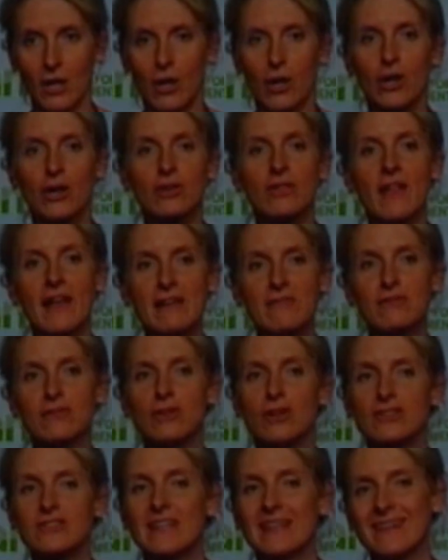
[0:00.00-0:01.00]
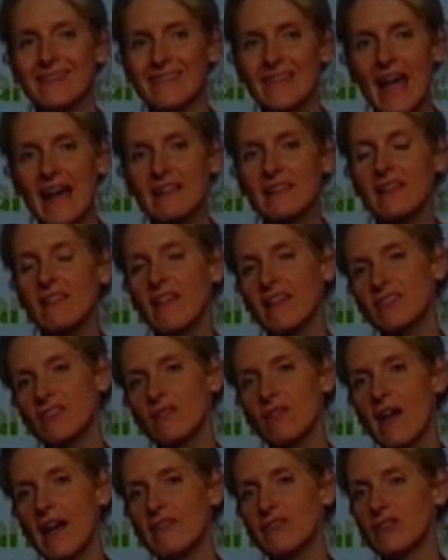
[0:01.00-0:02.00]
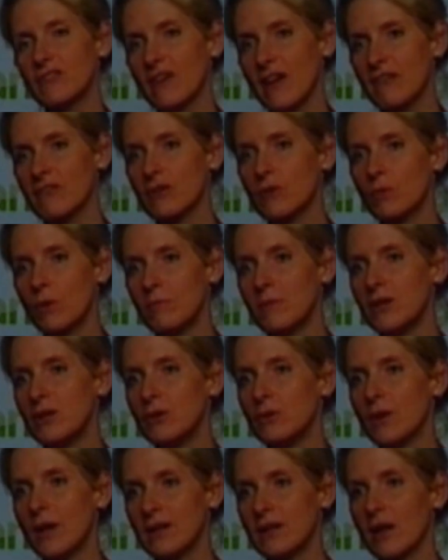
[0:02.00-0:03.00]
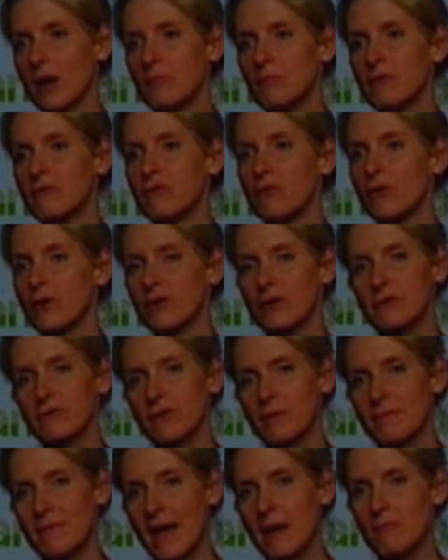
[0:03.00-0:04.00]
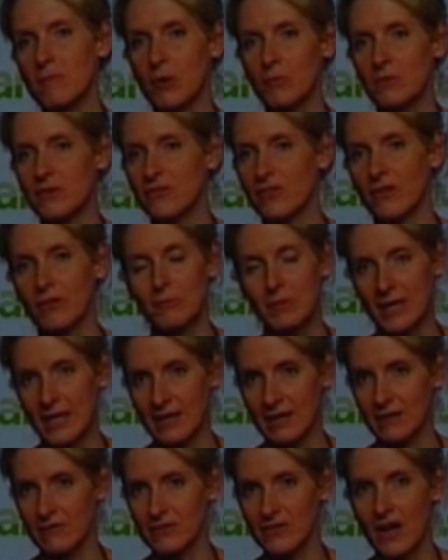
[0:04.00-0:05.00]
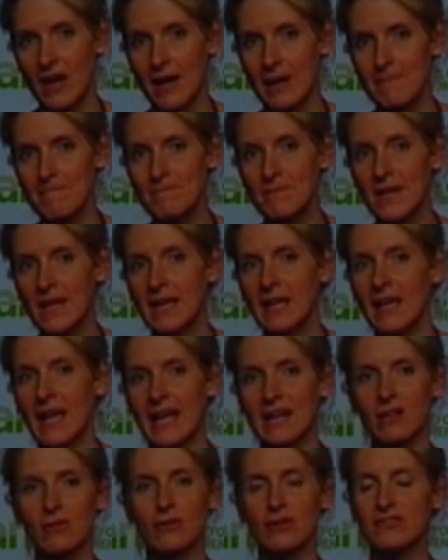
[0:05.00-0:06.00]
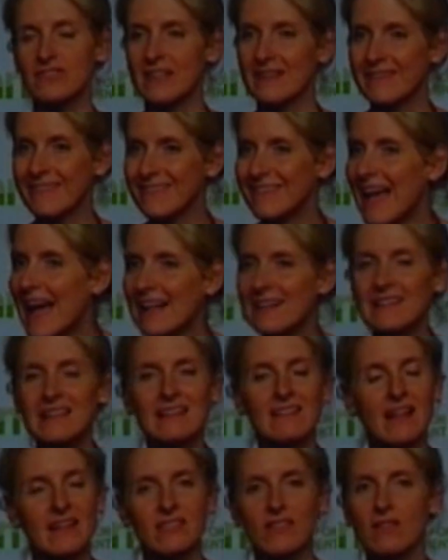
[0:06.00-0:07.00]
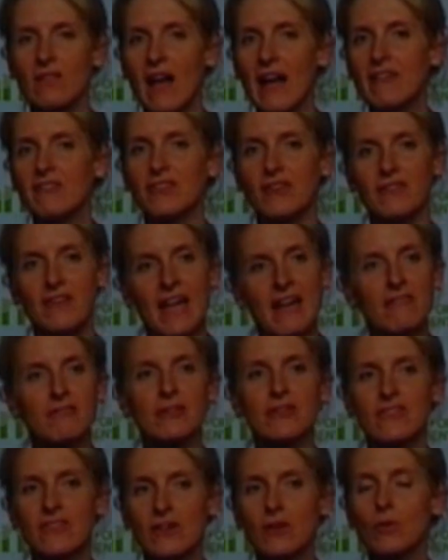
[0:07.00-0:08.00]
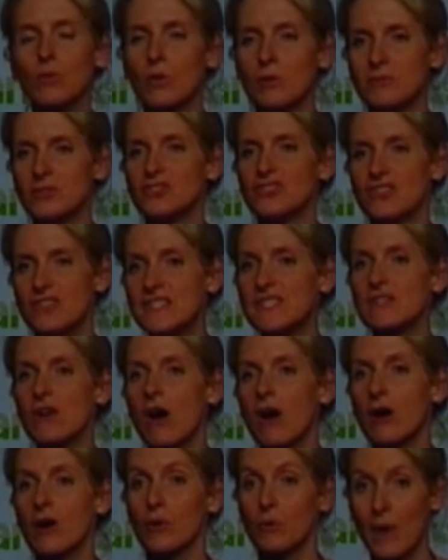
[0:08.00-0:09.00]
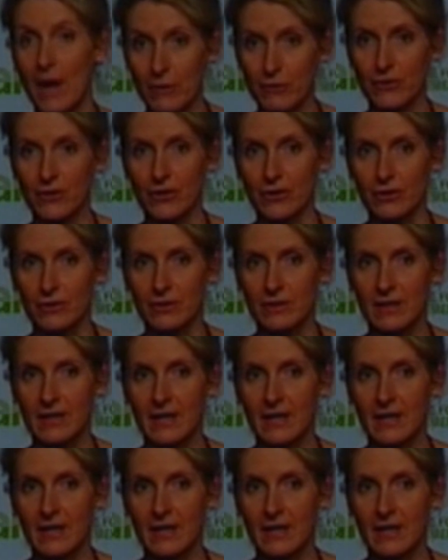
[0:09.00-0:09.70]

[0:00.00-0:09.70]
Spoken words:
Her life looked exactly like the lives of every woman who had come before her from that moment to the beginning of time, and it looked exactly like the lives of every single woman she saw around her.